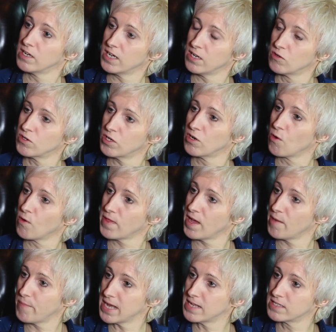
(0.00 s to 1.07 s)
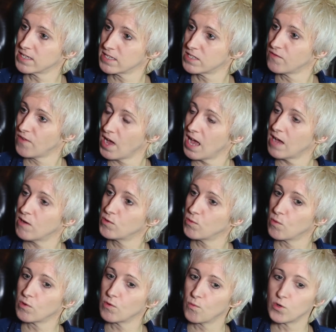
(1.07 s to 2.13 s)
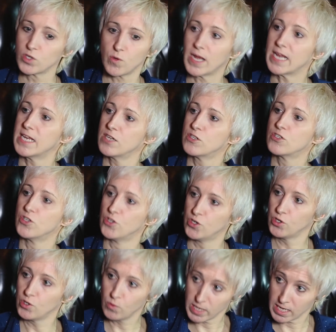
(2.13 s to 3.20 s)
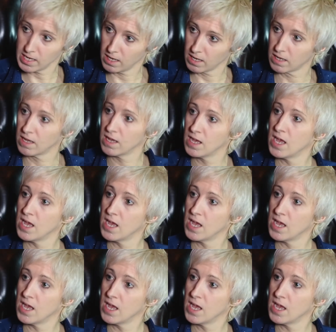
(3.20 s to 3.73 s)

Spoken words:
on that basics of what do I need to do here